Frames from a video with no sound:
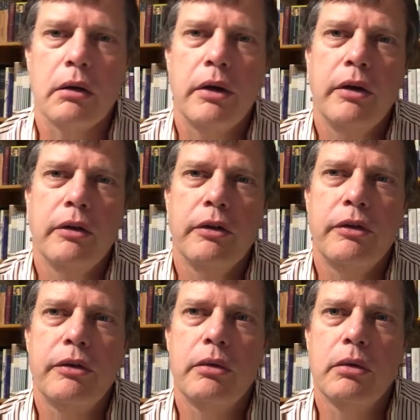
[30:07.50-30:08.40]

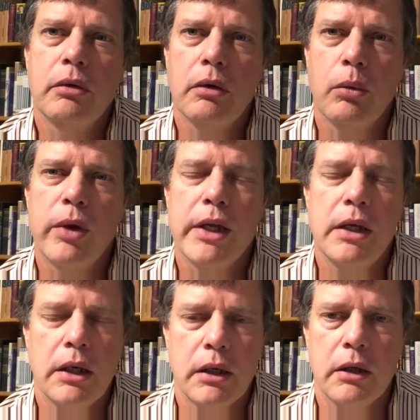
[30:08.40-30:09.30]
his
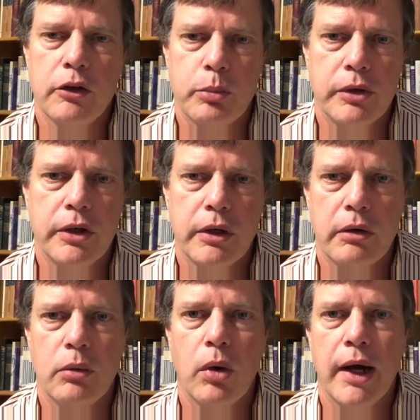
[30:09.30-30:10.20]
reading is
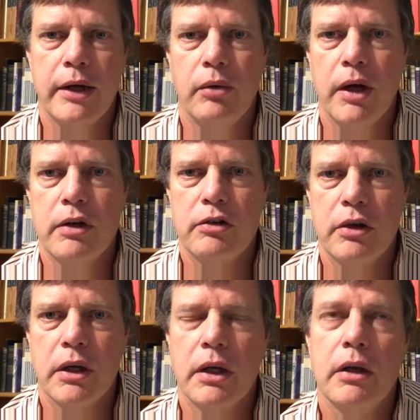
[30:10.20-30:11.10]
particularly
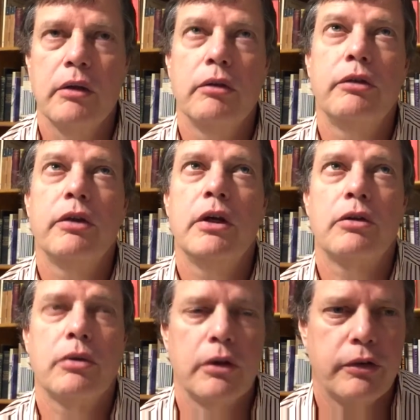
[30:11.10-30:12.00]
wide-ranging, and his
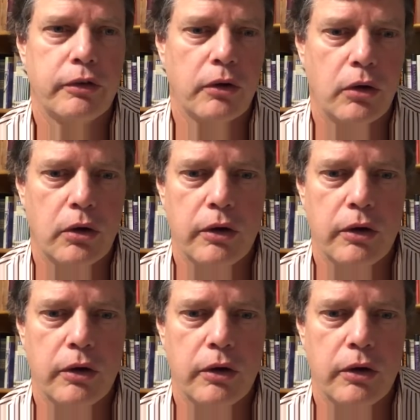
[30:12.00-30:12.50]
interests are